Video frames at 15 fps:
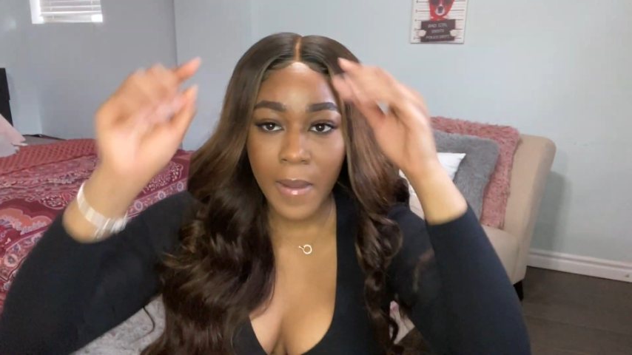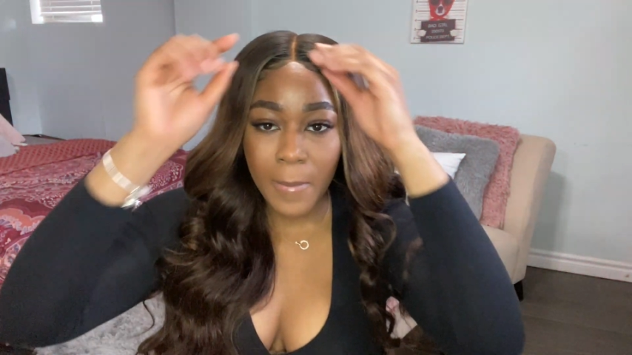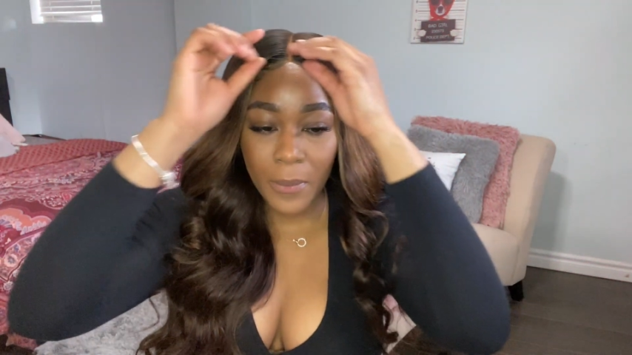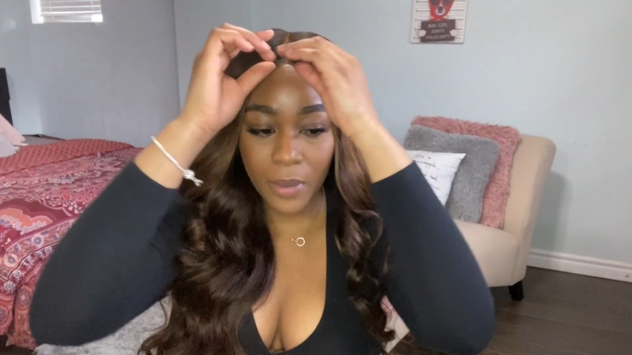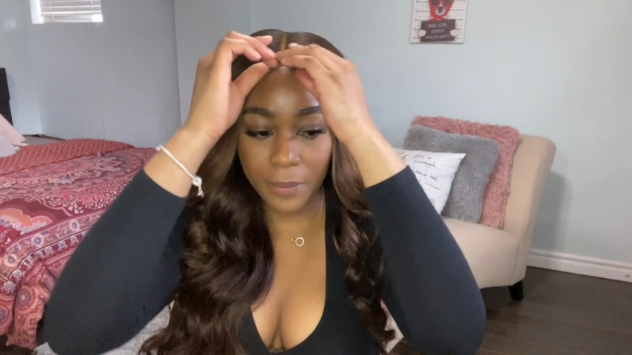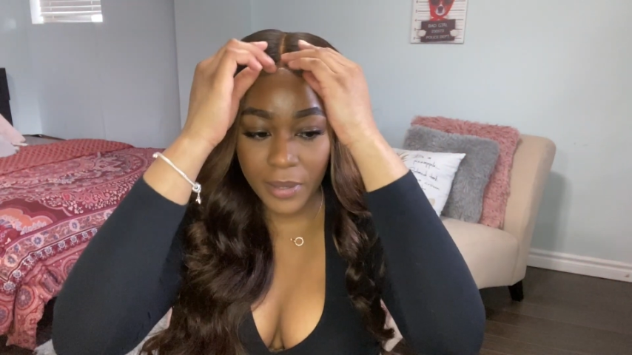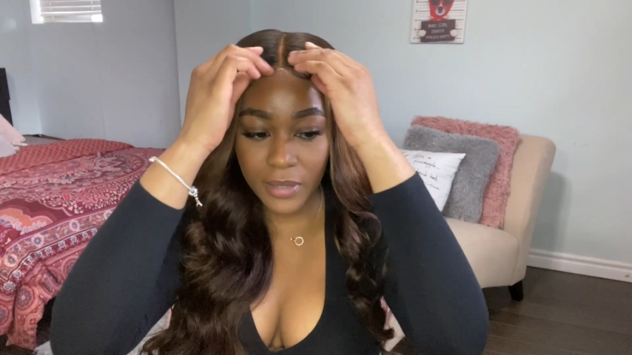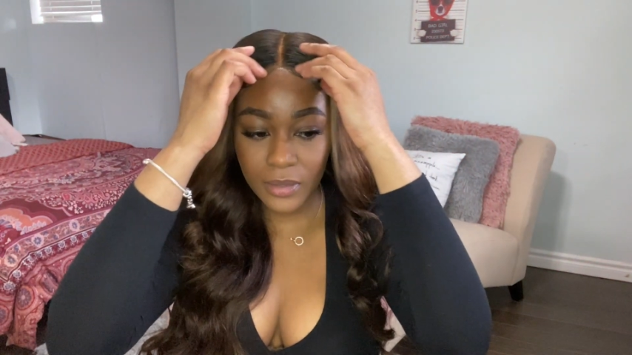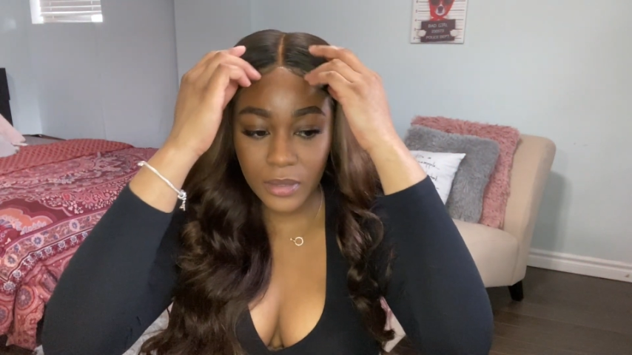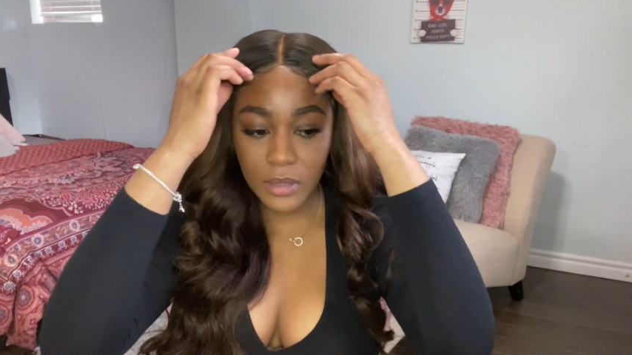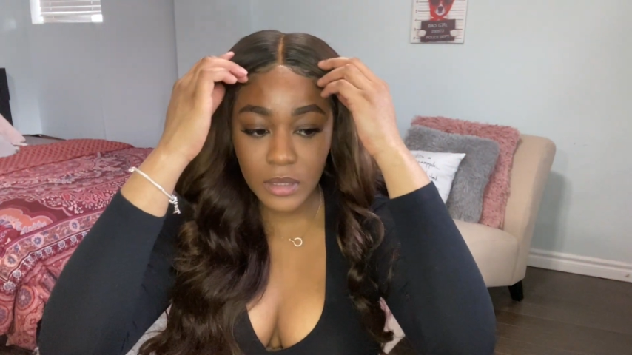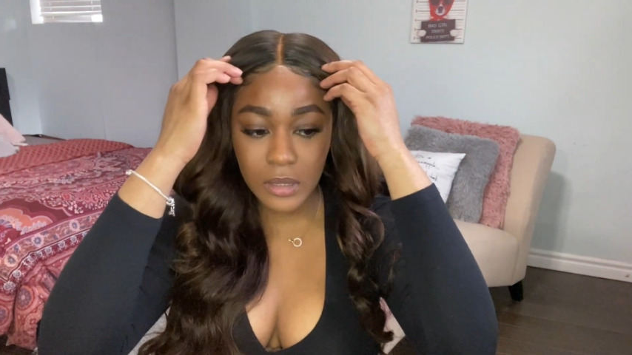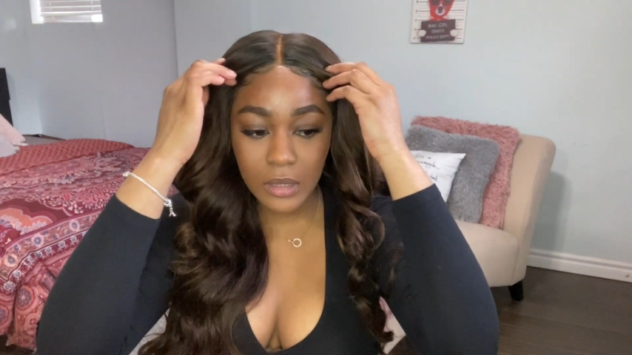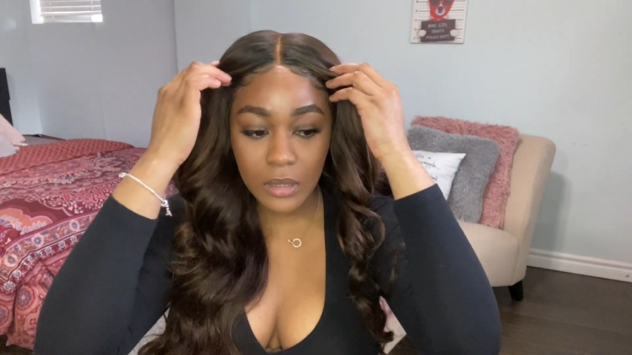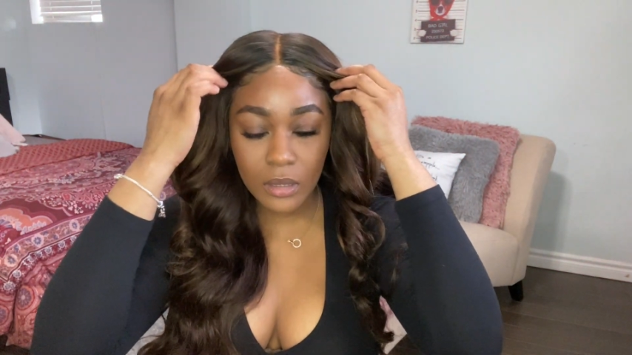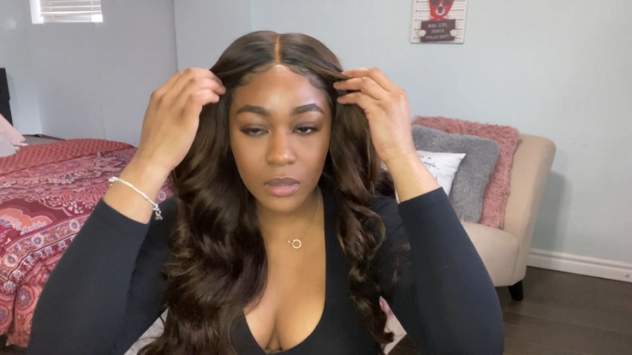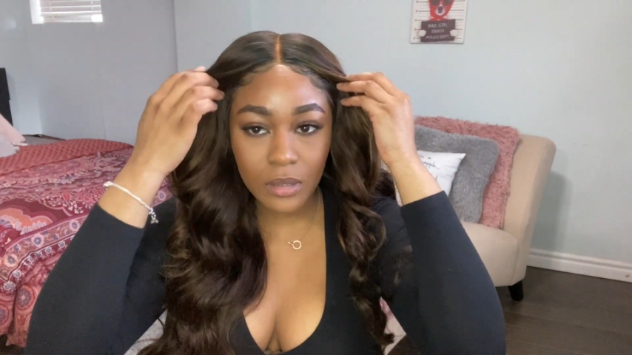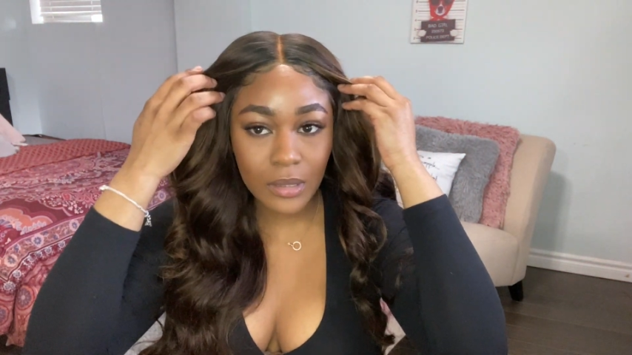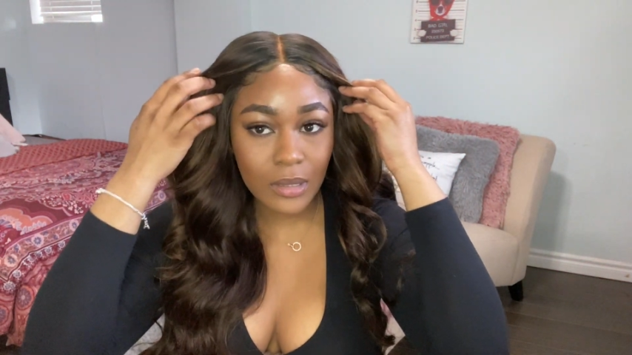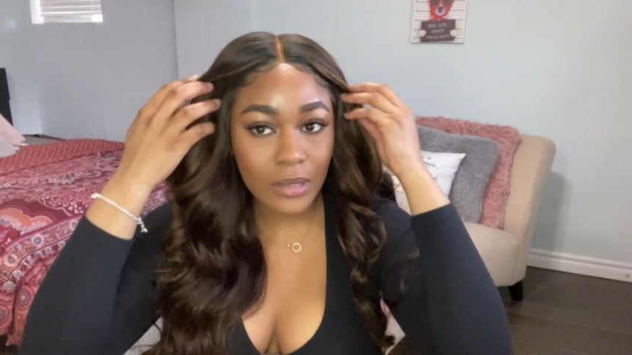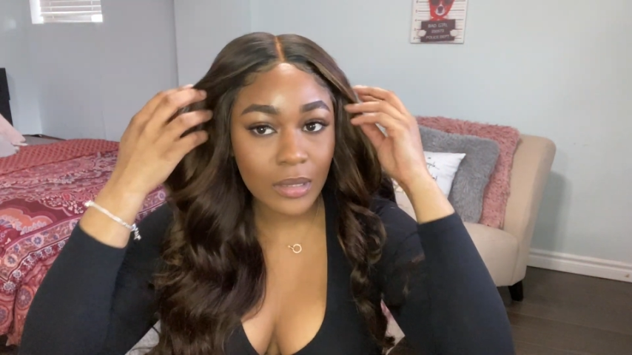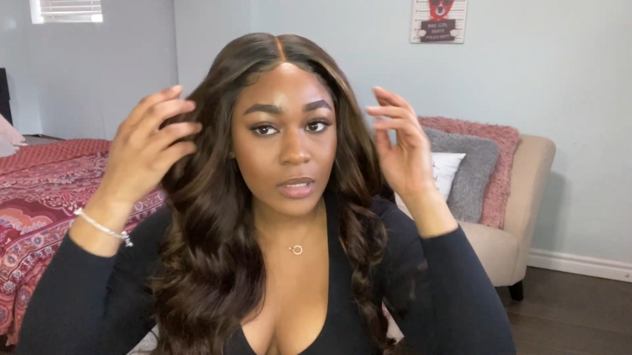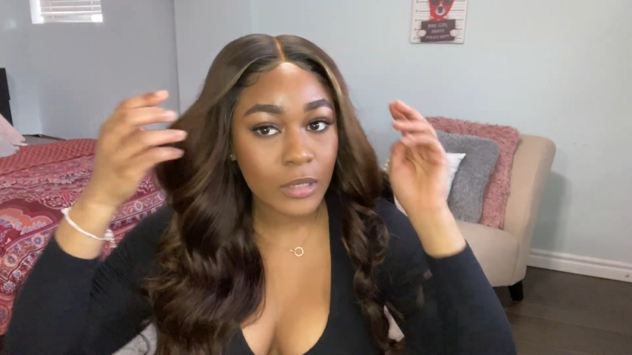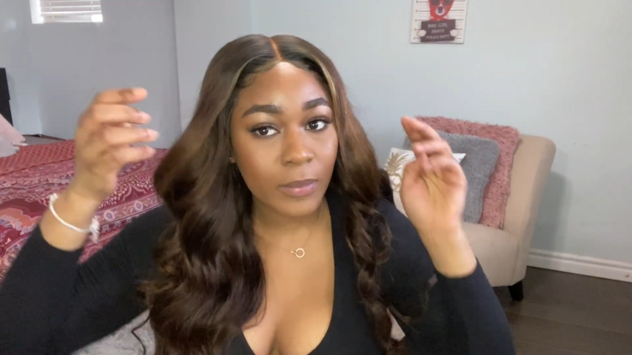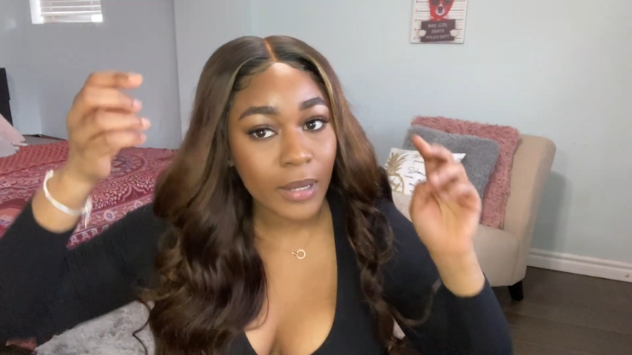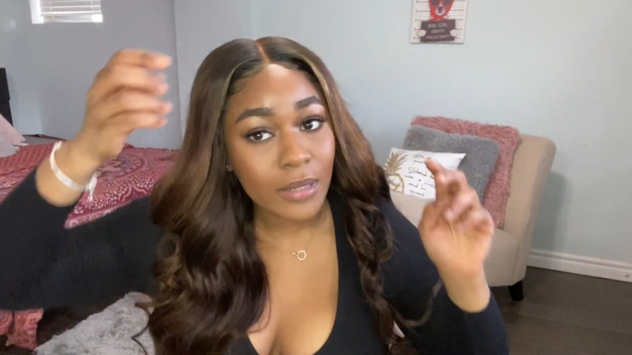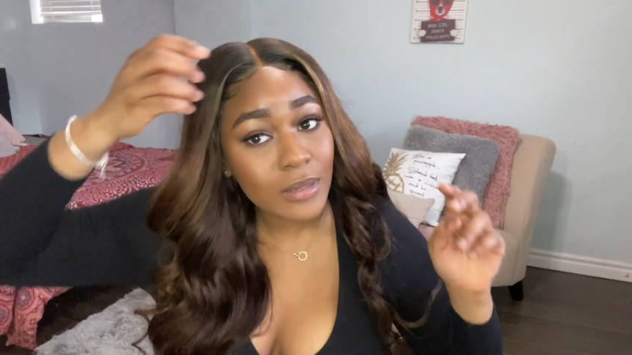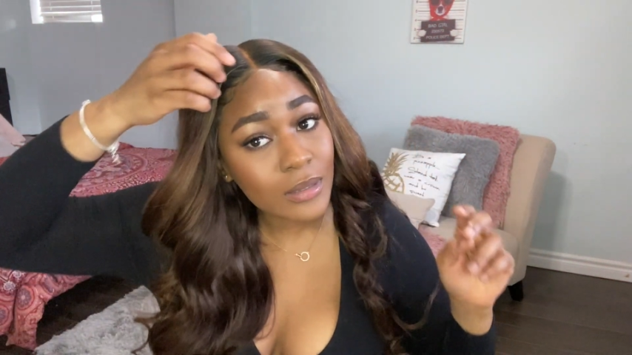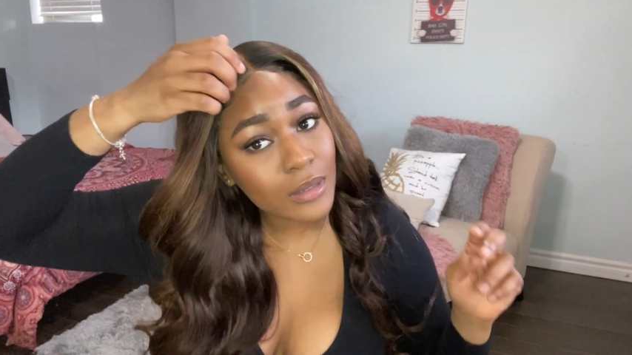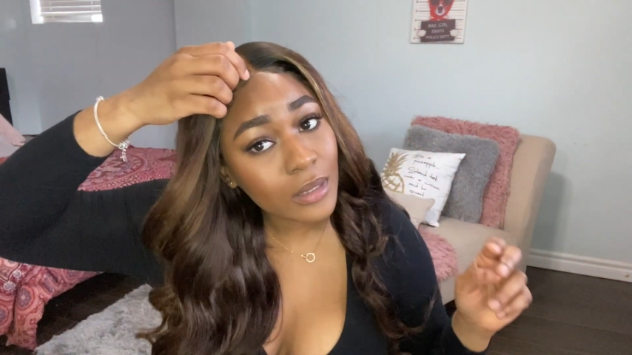But basically, this is a
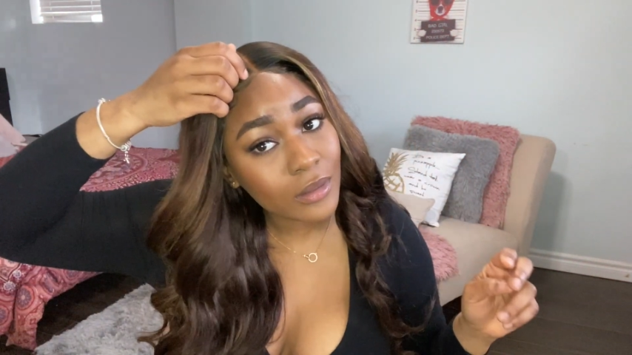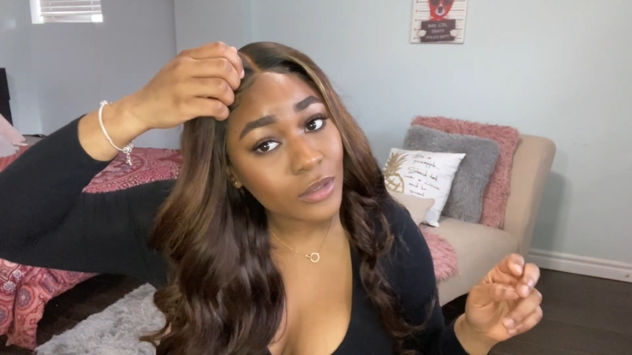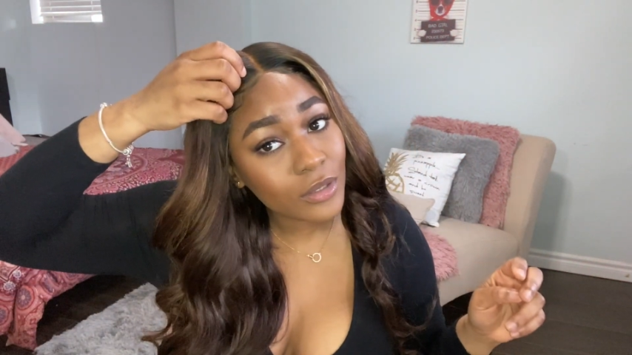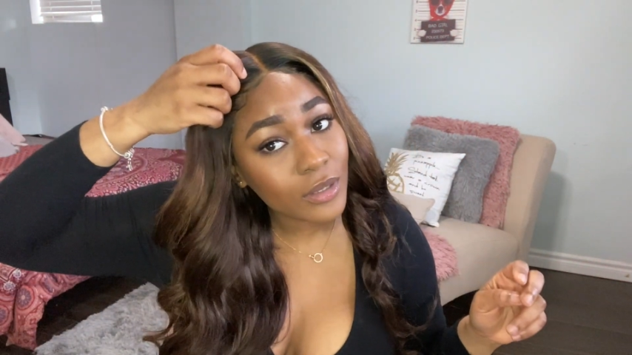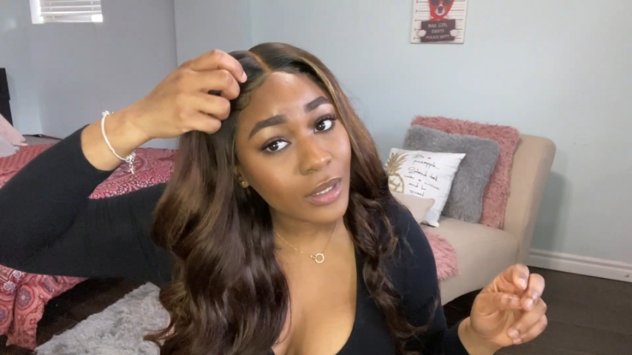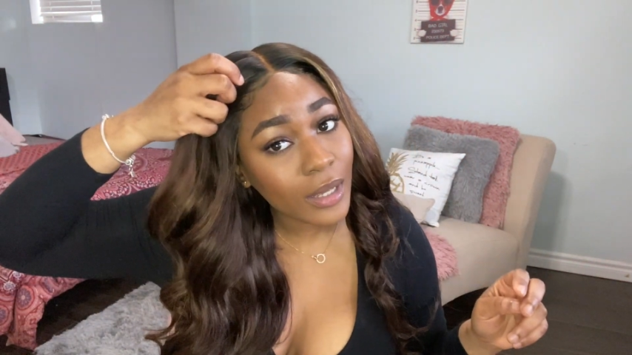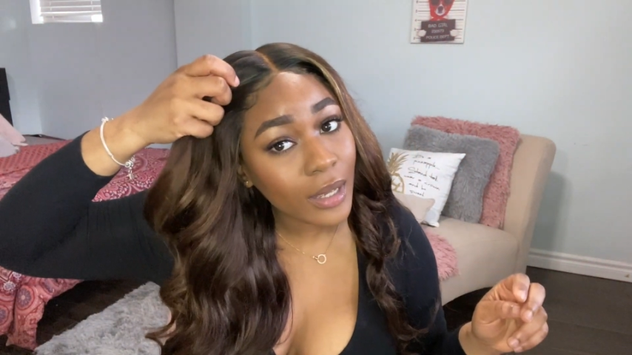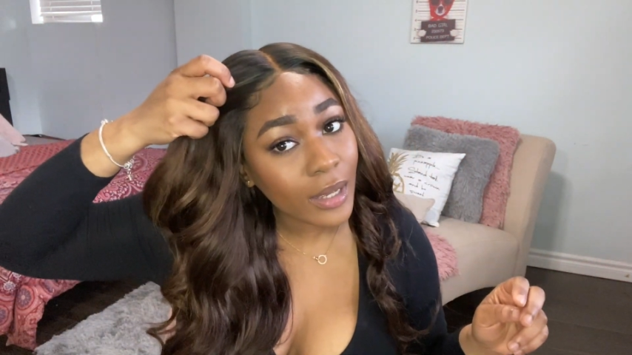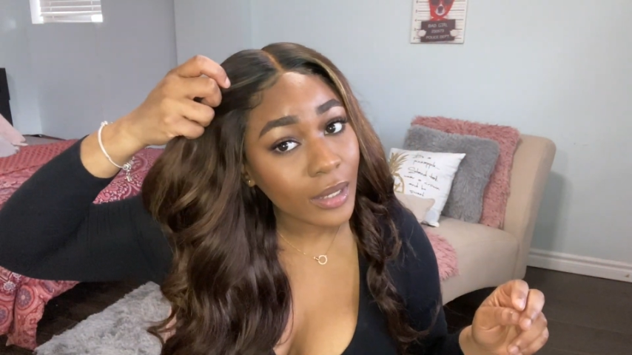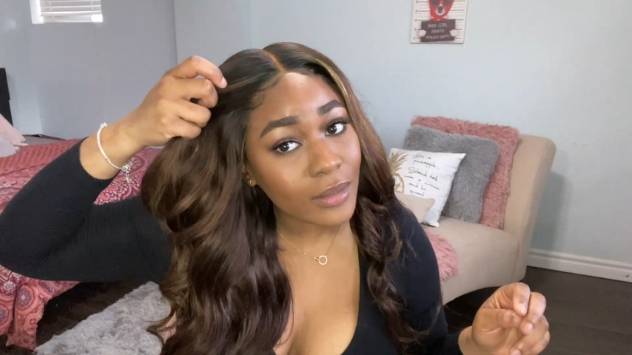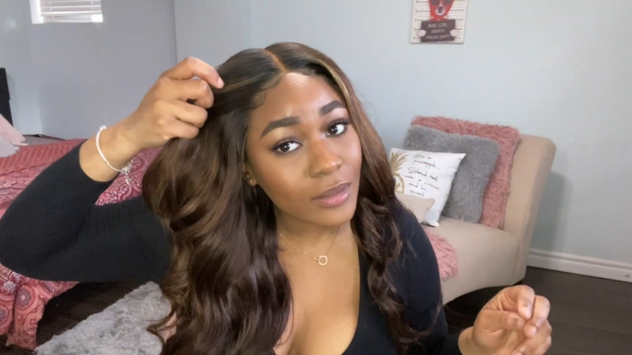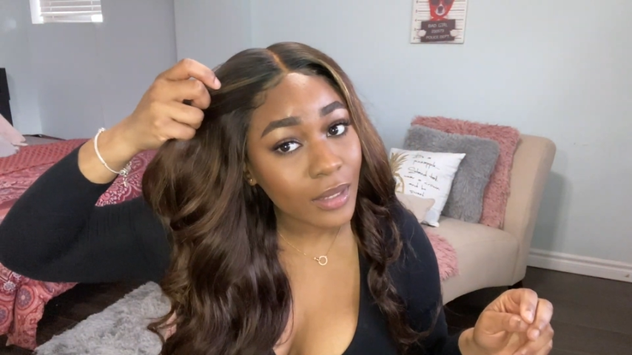6x6, you guys,